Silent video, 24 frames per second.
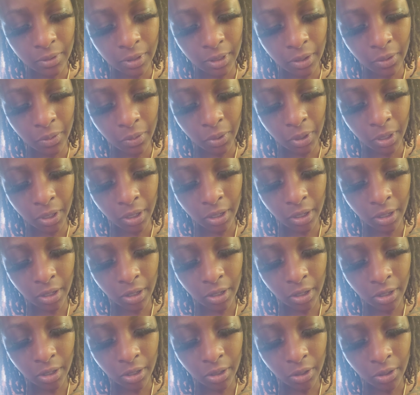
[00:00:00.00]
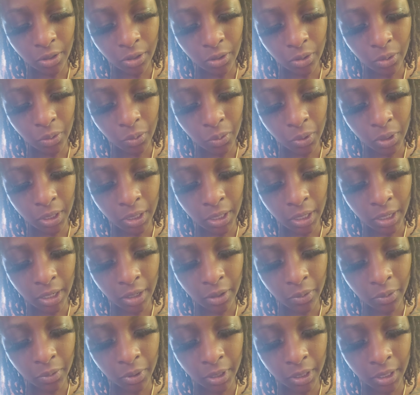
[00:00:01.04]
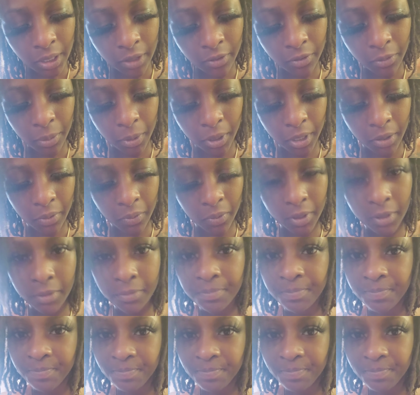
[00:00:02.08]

That way you win, I win, everybody win.